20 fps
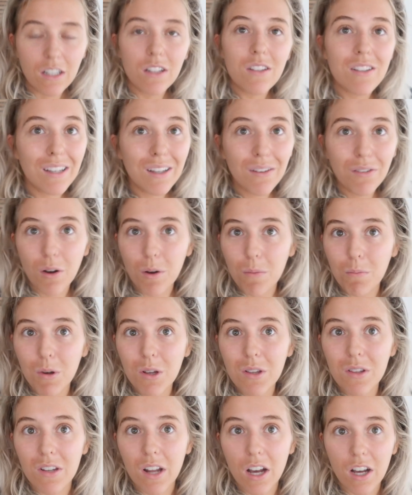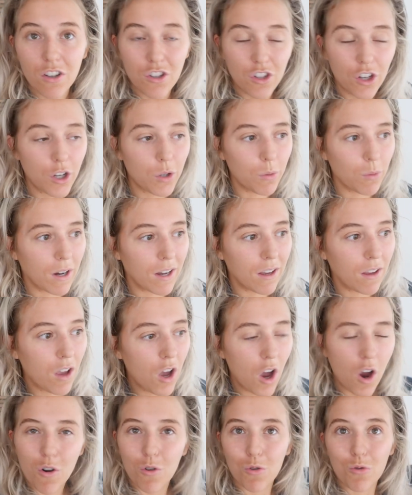Looks like I've got a mustache. Oh
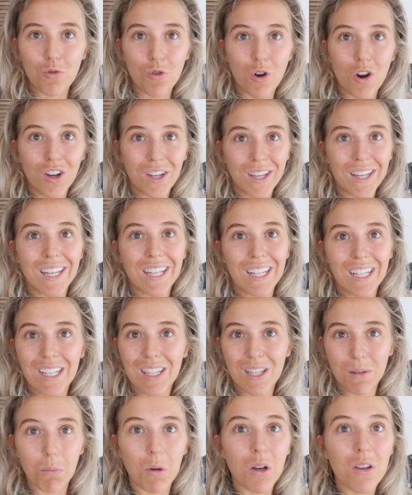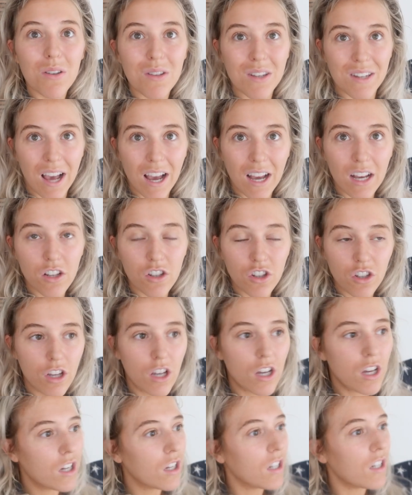well, rocking the mustache.
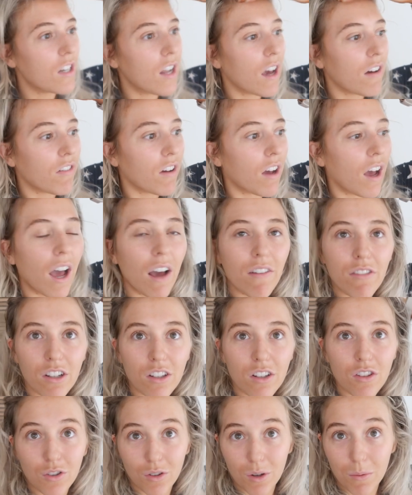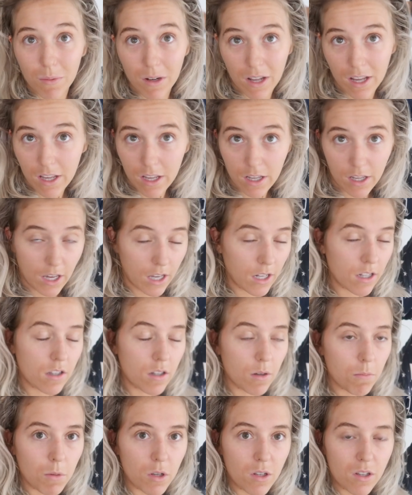Never ever discriminate
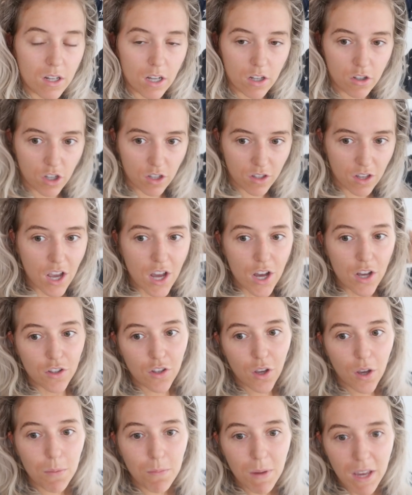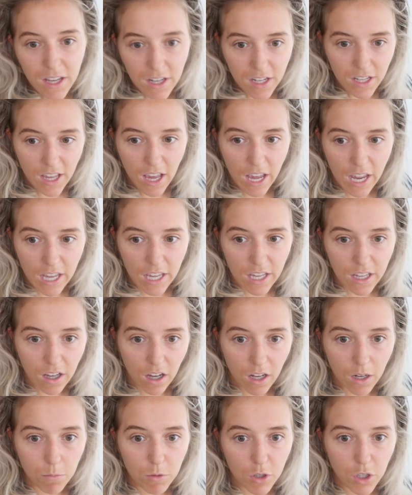against mustaches. So I'm making a cake,
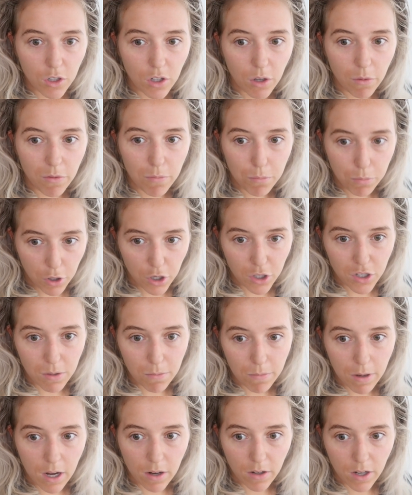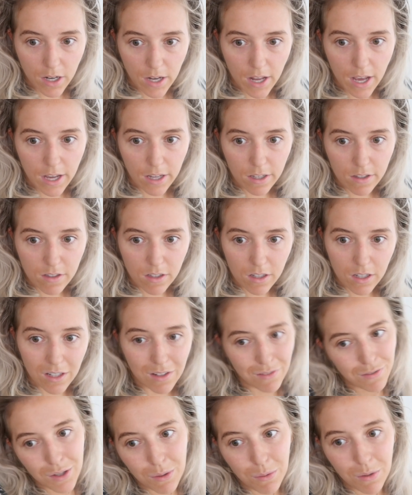I'm doing it with protein powder and eggs
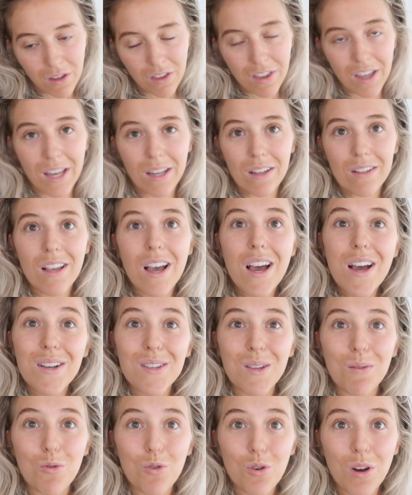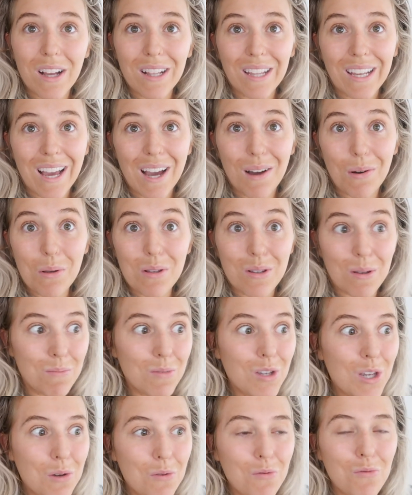and a few other things. So I'm trialing out
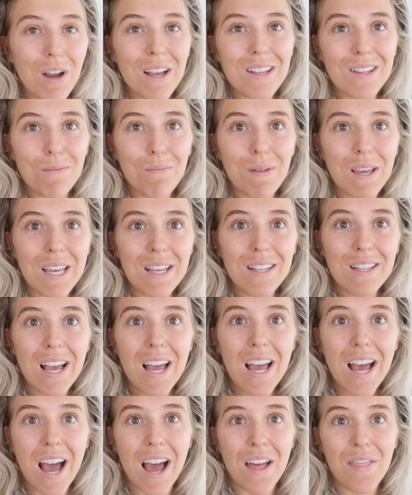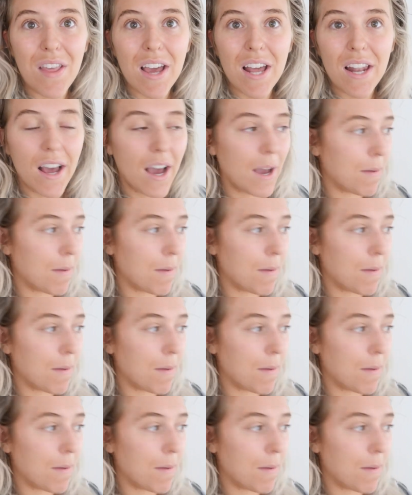some new recipes, and then